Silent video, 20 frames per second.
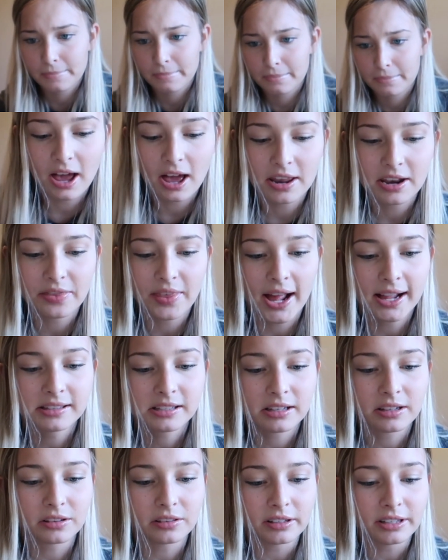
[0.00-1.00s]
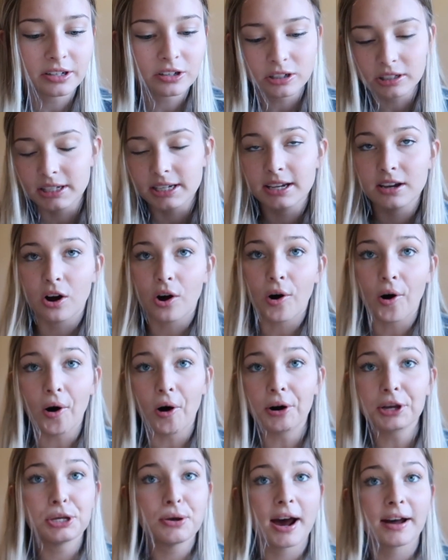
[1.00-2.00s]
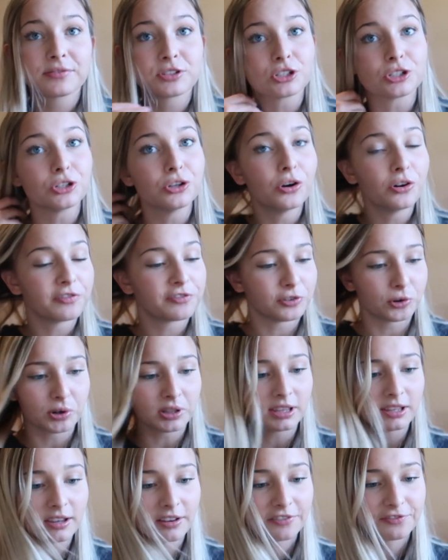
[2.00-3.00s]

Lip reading: And that's literally all you have to do for the